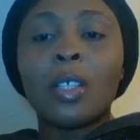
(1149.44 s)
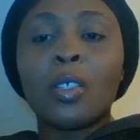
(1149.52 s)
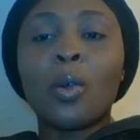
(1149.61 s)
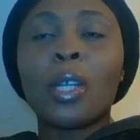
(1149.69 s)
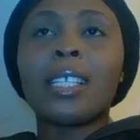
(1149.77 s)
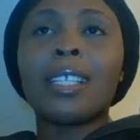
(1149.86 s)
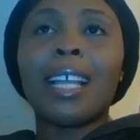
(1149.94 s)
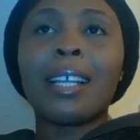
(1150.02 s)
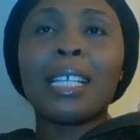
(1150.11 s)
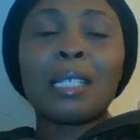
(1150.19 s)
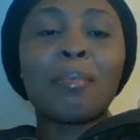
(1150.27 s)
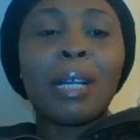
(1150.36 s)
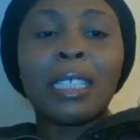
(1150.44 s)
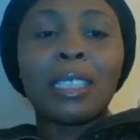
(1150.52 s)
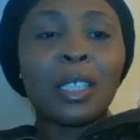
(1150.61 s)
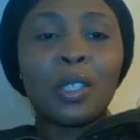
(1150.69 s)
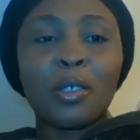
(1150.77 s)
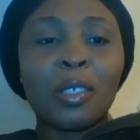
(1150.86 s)
So is it like it's
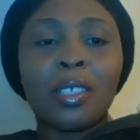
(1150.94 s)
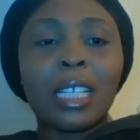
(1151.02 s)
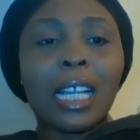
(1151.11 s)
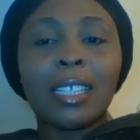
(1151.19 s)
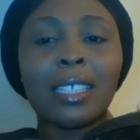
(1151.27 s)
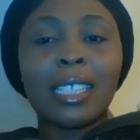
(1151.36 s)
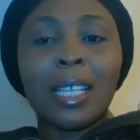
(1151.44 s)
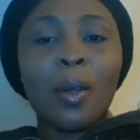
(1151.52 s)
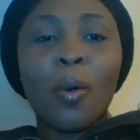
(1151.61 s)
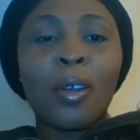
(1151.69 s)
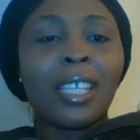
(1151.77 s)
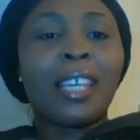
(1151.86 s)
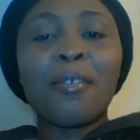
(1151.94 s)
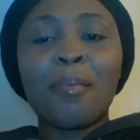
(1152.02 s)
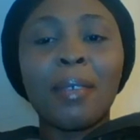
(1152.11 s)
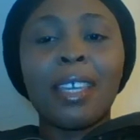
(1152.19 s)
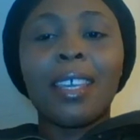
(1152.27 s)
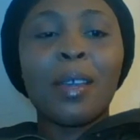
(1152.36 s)
mandatory? You can't say, oh, give
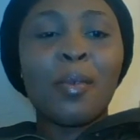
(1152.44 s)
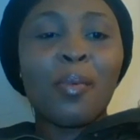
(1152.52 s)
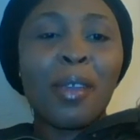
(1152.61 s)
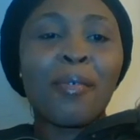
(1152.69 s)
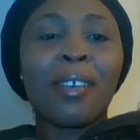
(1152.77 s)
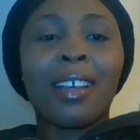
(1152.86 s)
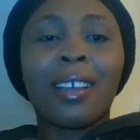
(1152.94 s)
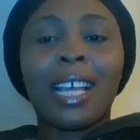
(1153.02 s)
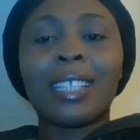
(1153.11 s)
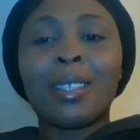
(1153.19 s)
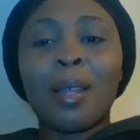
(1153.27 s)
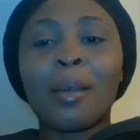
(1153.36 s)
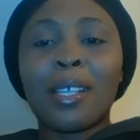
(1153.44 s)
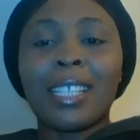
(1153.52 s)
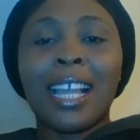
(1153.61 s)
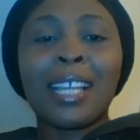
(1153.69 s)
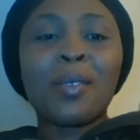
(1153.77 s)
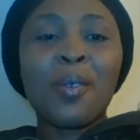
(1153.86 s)
me a waiver, because
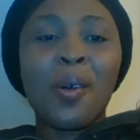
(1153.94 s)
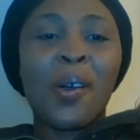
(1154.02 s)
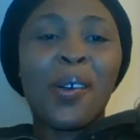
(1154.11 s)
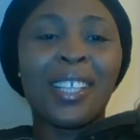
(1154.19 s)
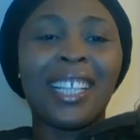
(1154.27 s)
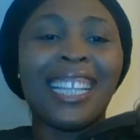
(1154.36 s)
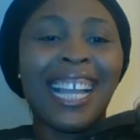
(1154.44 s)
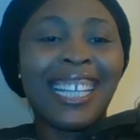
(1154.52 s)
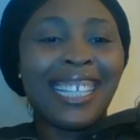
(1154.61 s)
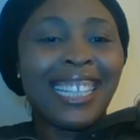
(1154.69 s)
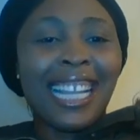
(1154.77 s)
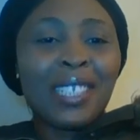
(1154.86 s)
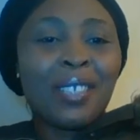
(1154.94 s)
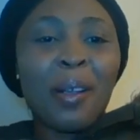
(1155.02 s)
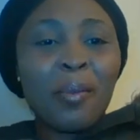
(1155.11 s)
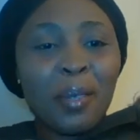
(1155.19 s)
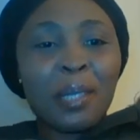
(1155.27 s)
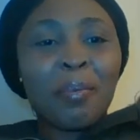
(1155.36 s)
I know like
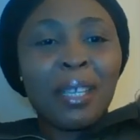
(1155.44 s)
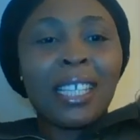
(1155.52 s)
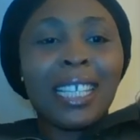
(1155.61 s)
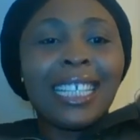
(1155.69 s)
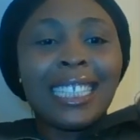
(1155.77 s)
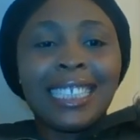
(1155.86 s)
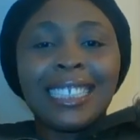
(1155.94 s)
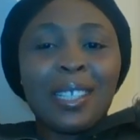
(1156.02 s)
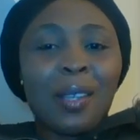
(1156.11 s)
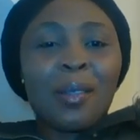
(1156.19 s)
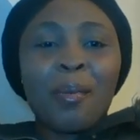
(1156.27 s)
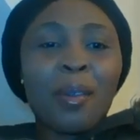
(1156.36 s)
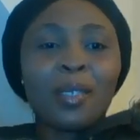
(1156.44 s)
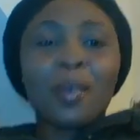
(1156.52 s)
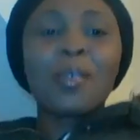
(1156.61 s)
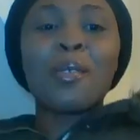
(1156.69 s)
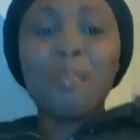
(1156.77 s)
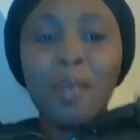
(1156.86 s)
Nigeria, we speak English or something.
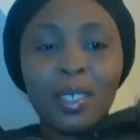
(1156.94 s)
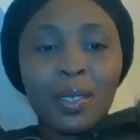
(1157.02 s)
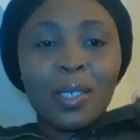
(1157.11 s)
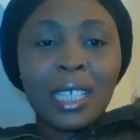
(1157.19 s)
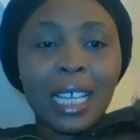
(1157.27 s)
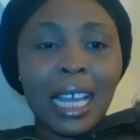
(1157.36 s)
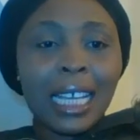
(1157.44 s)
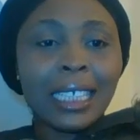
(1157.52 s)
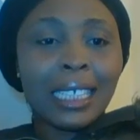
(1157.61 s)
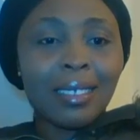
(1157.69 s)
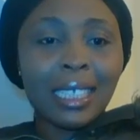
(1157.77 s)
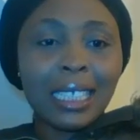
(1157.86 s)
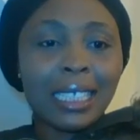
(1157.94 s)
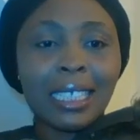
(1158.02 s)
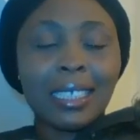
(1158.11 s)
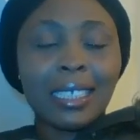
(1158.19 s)
So you must do the IELTS.